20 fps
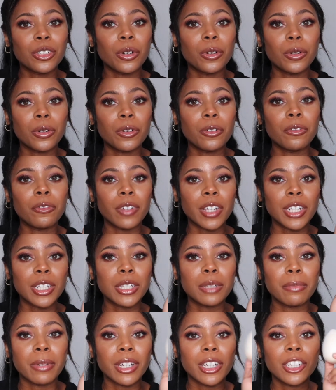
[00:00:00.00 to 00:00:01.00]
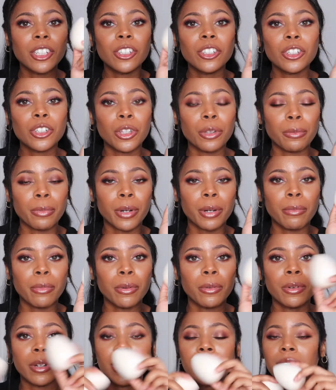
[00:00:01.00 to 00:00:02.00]
total face sponge the
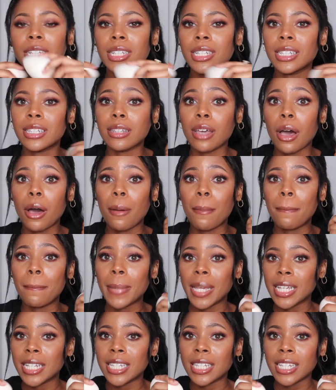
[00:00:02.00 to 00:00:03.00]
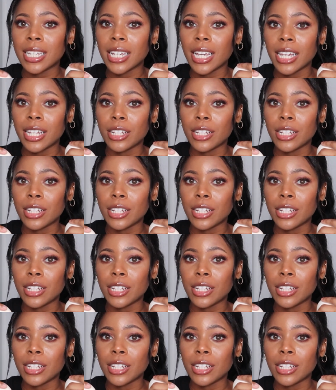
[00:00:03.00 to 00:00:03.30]
purple one is amazing